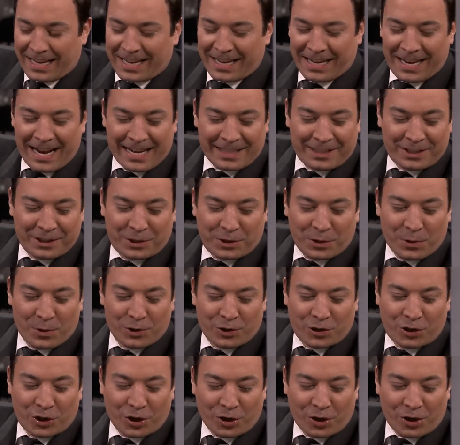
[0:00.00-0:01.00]
connected to
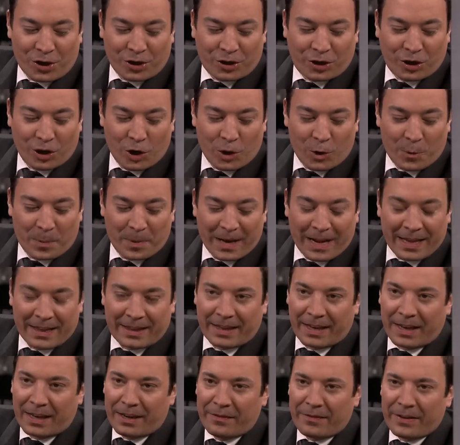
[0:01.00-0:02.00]
a sugar cube, and at
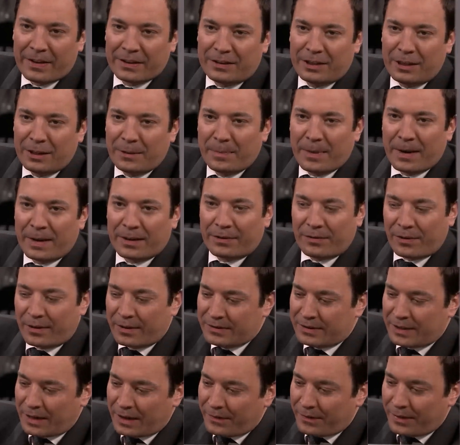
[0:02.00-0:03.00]
the end of that tea bag thread,
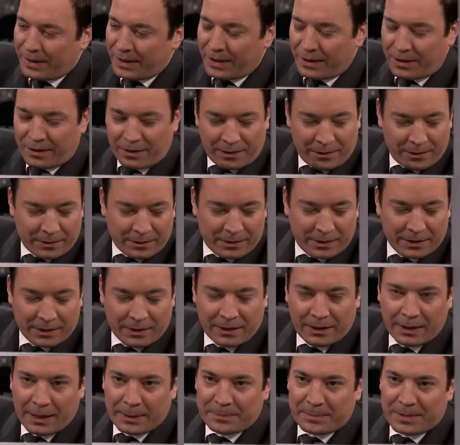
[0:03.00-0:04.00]
instead of a little
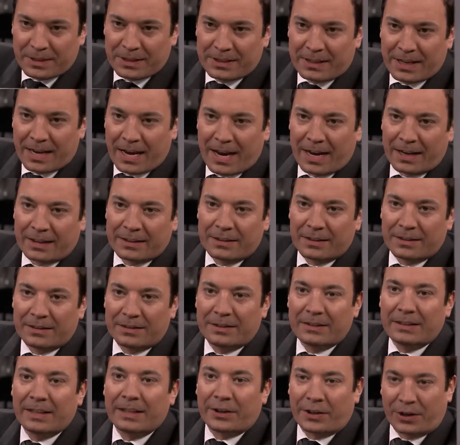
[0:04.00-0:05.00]
Lipton tag, it says
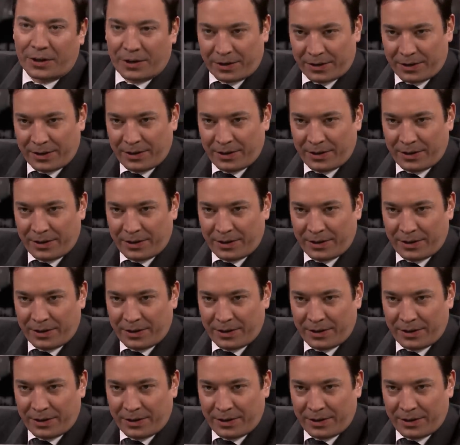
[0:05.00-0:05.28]
sticker.